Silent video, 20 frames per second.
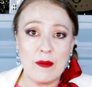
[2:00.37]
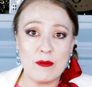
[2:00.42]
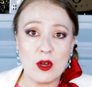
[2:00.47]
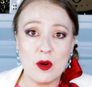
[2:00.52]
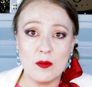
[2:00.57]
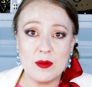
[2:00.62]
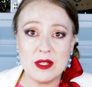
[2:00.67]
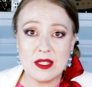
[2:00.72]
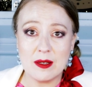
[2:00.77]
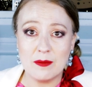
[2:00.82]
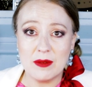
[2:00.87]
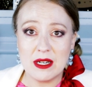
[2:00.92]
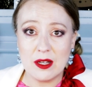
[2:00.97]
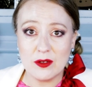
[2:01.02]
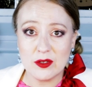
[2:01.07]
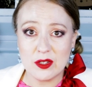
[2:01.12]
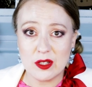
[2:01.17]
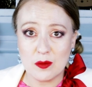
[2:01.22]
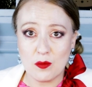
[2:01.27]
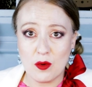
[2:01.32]
them go be somebody
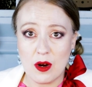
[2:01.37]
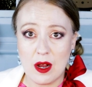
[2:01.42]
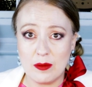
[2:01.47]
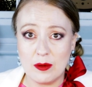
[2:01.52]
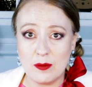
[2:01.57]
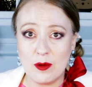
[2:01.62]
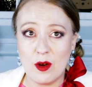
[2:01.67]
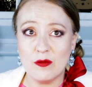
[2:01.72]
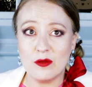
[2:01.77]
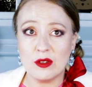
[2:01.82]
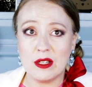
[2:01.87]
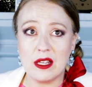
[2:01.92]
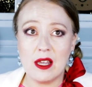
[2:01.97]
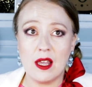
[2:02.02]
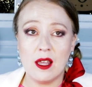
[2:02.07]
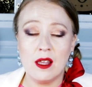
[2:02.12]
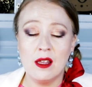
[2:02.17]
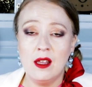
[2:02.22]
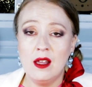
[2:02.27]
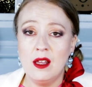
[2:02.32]
else's problem.
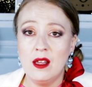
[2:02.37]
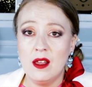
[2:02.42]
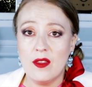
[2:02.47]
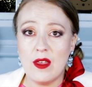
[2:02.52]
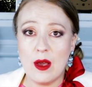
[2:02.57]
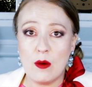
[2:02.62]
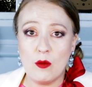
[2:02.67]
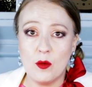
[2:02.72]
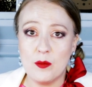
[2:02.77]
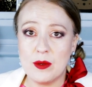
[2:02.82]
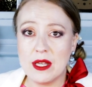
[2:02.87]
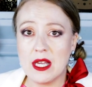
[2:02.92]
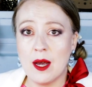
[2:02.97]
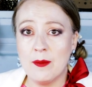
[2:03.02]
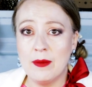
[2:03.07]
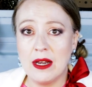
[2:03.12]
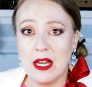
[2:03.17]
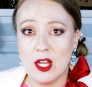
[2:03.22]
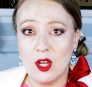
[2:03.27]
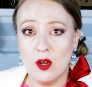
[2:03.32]
Hopefully that won't be
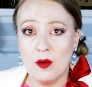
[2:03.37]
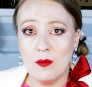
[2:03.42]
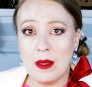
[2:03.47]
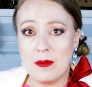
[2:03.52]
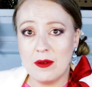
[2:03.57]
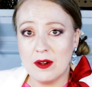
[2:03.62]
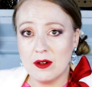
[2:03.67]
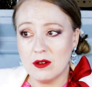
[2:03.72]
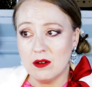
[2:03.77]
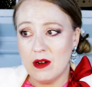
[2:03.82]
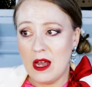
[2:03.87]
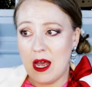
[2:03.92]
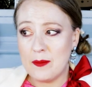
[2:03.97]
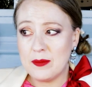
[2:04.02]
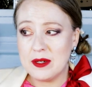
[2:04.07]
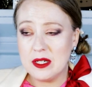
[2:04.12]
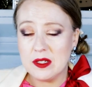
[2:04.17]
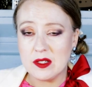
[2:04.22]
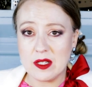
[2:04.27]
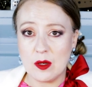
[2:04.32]
coming at you. Maybe it'll
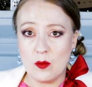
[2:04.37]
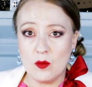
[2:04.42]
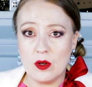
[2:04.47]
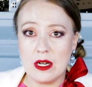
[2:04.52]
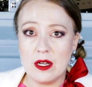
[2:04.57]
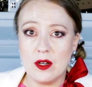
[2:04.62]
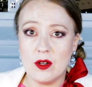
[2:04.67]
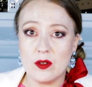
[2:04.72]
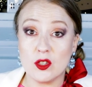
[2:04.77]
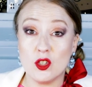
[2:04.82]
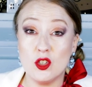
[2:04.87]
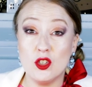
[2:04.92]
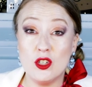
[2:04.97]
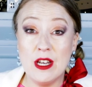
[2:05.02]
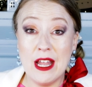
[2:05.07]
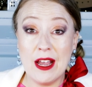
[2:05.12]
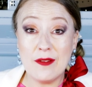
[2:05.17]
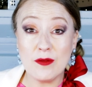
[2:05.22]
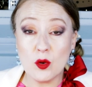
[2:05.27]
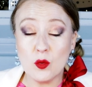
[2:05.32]
happen to someone else.
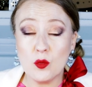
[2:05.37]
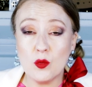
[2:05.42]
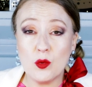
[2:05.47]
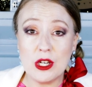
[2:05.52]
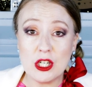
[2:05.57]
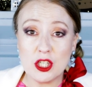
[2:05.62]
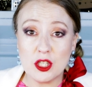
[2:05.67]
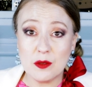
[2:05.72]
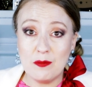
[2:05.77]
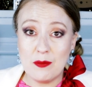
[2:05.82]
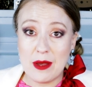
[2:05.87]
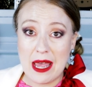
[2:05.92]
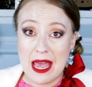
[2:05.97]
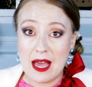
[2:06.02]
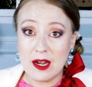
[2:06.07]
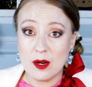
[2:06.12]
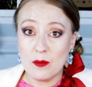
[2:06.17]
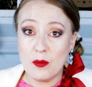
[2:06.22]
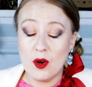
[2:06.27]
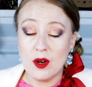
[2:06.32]
Never wish
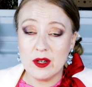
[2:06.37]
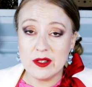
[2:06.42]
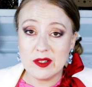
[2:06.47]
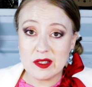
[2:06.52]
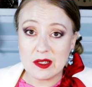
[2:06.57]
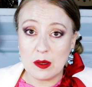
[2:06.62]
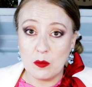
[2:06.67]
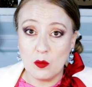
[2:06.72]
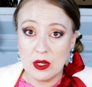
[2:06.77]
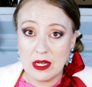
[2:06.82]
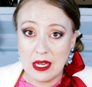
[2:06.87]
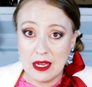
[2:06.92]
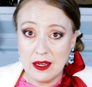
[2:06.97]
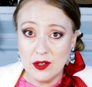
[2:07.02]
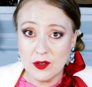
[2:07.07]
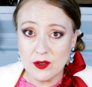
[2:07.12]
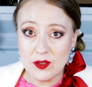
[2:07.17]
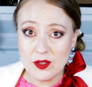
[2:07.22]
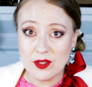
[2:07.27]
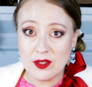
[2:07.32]
bad upon someone
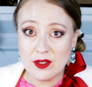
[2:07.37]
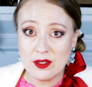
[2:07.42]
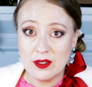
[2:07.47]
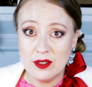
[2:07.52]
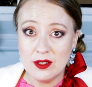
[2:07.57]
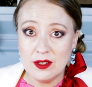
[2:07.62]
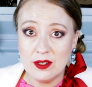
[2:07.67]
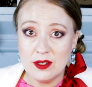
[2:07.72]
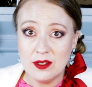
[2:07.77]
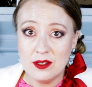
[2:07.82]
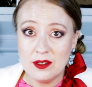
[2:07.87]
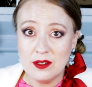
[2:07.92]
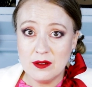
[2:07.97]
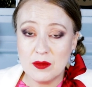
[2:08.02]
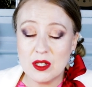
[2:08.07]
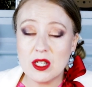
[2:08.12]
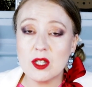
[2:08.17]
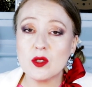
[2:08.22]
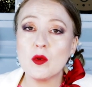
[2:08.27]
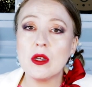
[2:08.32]
else,
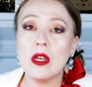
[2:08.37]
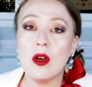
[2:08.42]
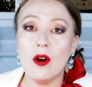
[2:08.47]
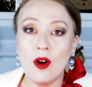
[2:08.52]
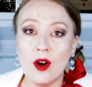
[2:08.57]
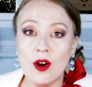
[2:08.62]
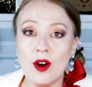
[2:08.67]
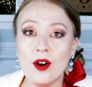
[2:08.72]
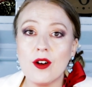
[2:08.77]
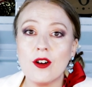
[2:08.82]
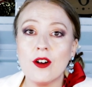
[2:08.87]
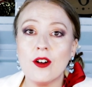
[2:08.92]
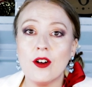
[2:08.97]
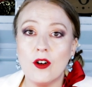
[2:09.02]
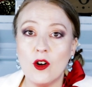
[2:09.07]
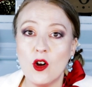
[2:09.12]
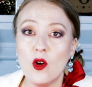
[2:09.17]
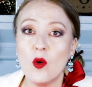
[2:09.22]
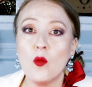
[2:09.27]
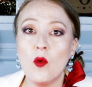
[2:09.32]
because we are
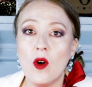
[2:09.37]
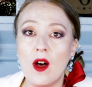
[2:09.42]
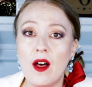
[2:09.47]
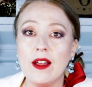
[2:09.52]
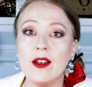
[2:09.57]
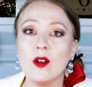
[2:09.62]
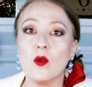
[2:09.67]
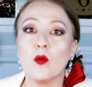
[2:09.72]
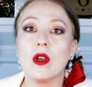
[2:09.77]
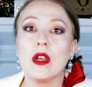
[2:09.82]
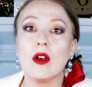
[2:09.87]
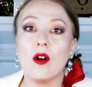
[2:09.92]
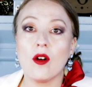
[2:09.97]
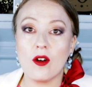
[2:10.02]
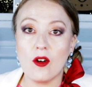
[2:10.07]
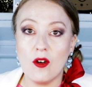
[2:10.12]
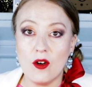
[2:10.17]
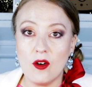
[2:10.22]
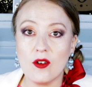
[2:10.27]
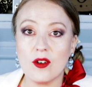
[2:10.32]
all one. We are
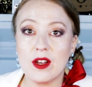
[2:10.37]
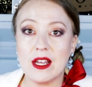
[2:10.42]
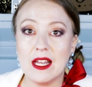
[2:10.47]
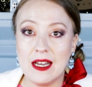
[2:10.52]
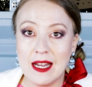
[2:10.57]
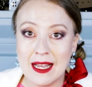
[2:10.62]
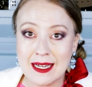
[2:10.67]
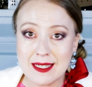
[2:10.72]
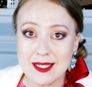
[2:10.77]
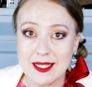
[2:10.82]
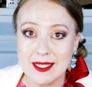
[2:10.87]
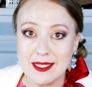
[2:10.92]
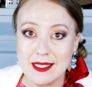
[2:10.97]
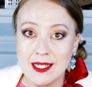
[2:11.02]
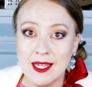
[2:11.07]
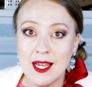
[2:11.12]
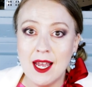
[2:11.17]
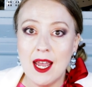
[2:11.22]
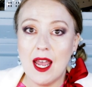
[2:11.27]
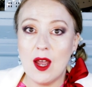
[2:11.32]
all connected.
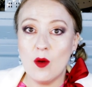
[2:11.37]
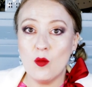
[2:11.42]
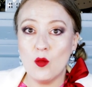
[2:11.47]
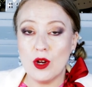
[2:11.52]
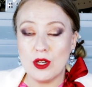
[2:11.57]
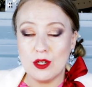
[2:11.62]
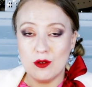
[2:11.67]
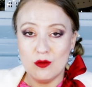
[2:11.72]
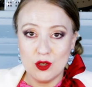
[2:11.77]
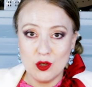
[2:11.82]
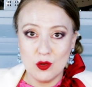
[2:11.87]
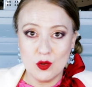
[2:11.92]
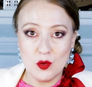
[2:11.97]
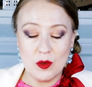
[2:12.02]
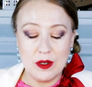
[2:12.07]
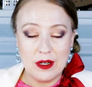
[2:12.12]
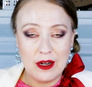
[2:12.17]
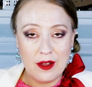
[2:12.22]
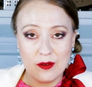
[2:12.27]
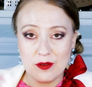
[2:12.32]
And what you do to
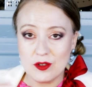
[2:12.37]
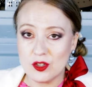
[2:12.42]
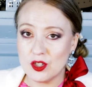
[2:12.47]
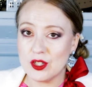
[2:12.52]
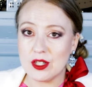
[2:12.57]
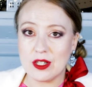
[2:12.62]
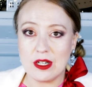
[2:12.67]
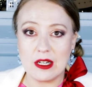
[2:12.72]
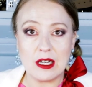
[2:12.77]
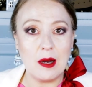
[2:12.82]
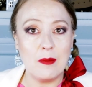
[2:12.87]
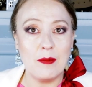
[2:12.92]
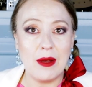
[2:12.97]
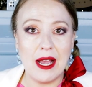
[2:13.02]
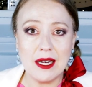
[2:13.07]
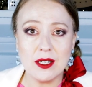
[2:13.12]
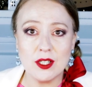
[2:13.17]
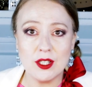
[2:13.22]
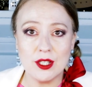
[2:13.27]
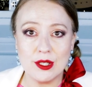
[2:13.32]
another is just going to come
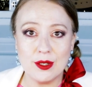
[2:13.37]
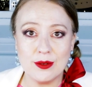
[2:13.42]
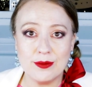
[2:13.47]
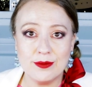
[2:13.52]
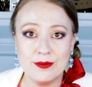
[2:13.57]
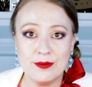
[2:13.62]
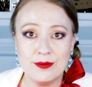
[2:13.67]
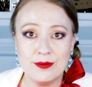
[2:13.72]
back to you,